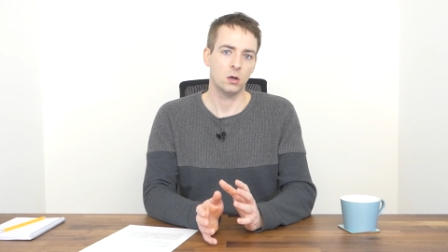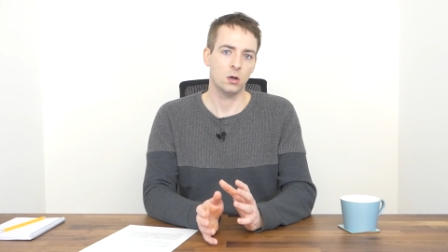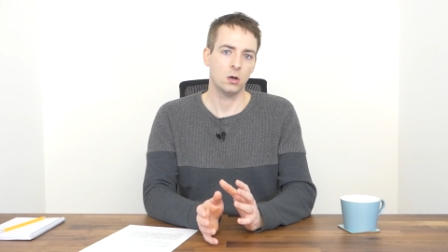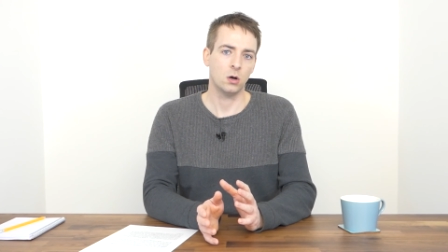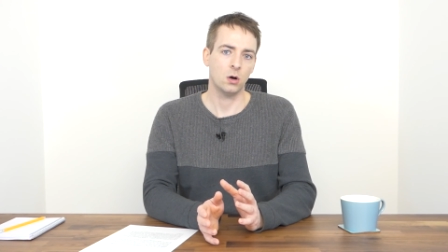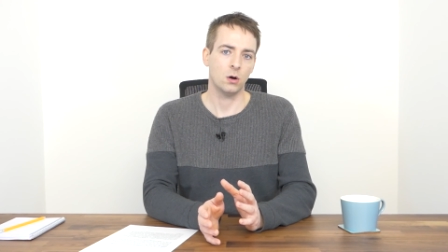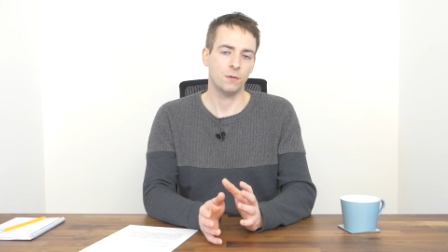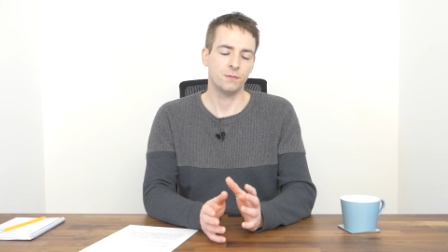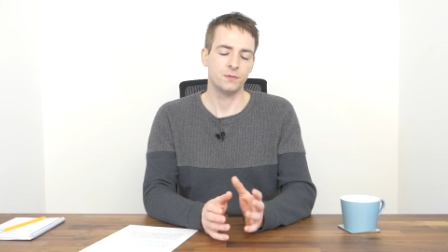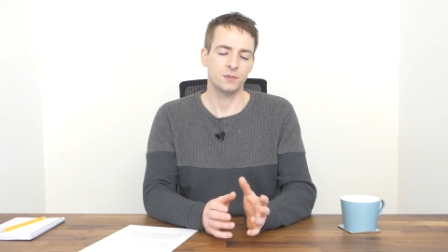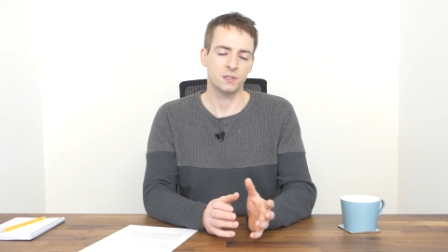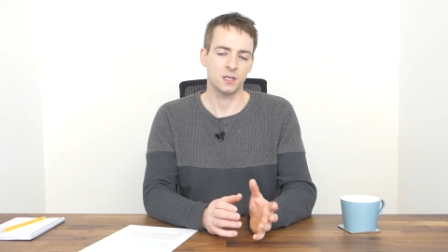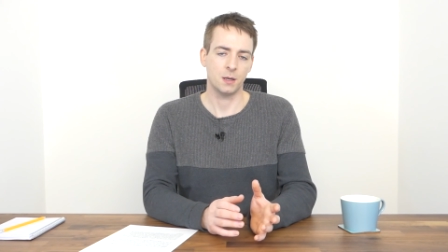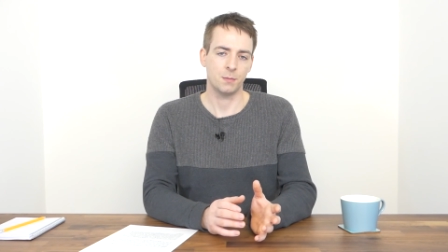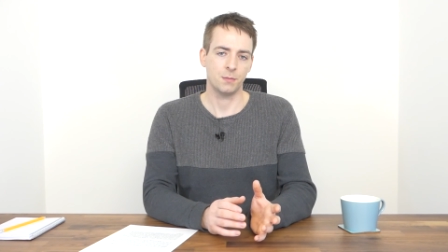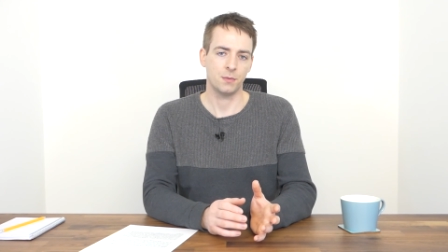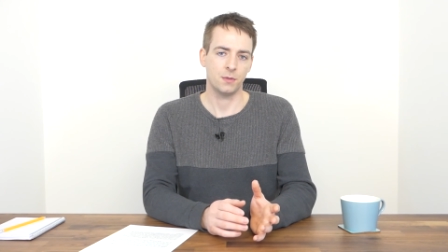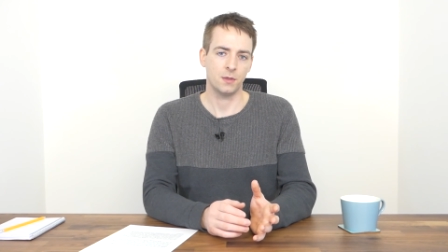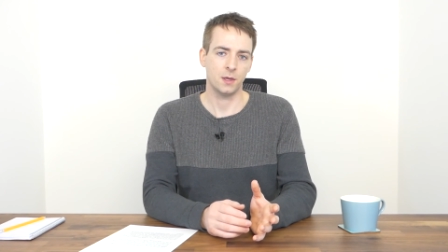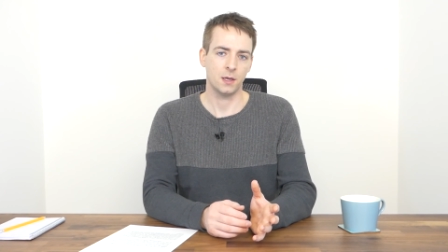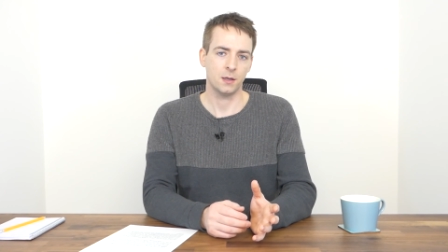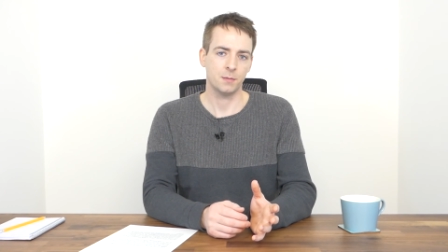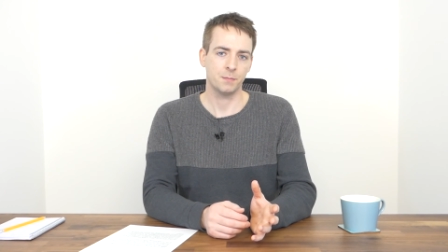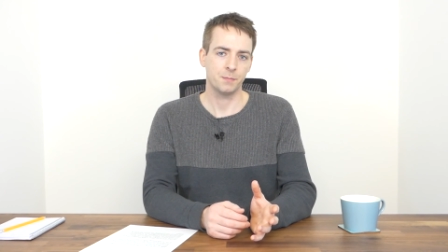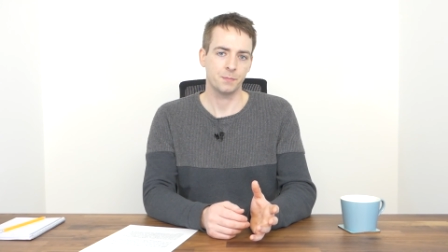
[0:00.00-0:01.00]
of
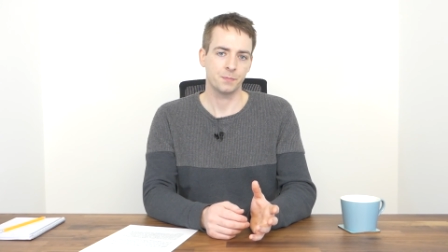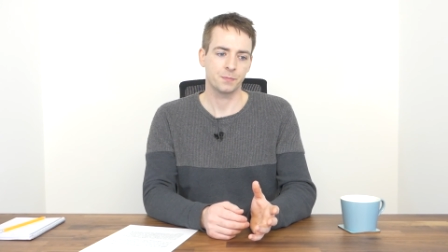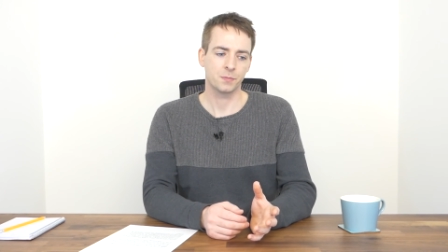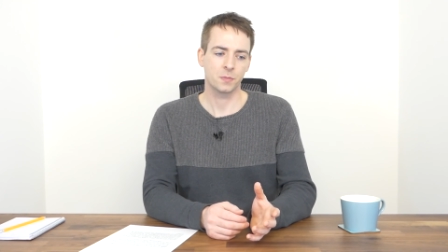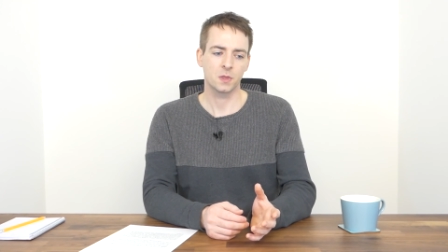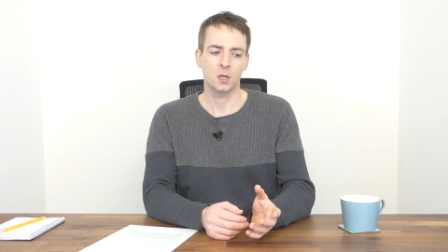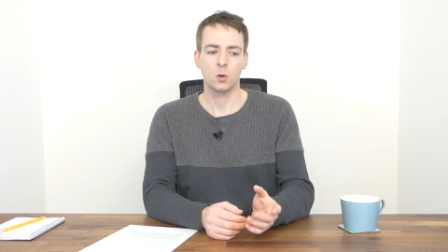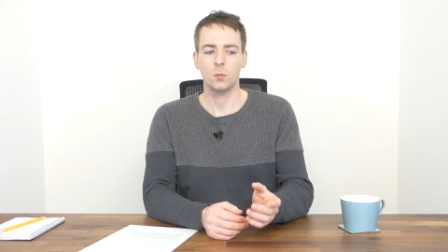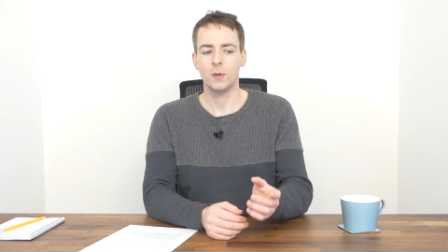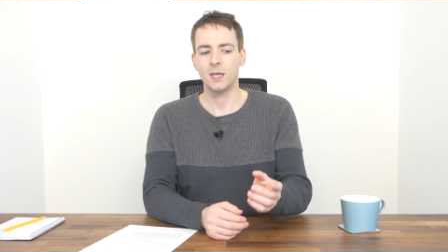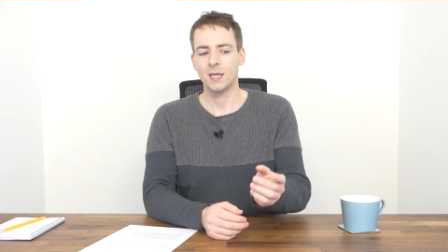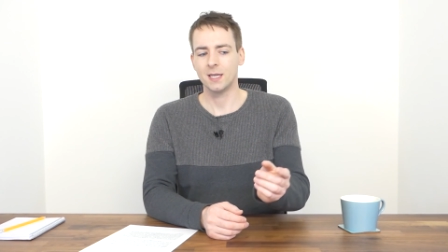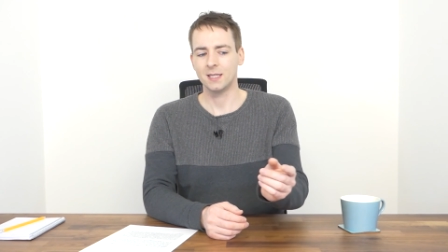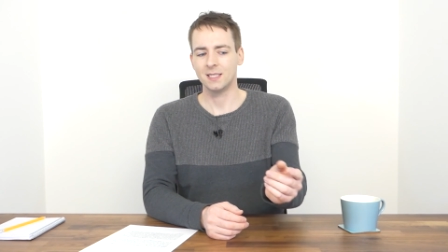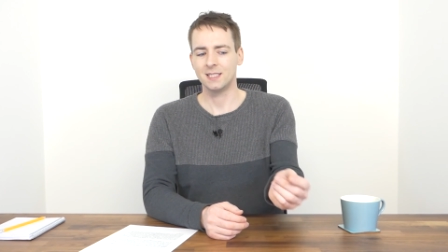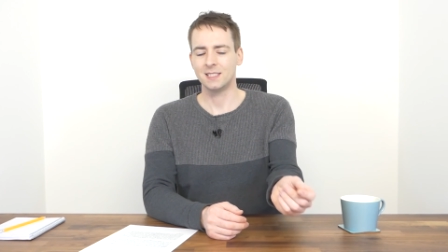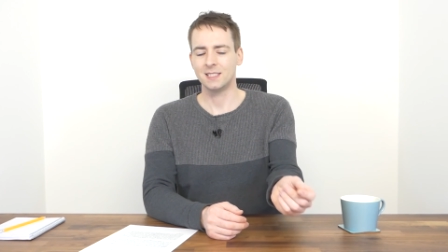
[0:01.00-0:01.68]
something, we can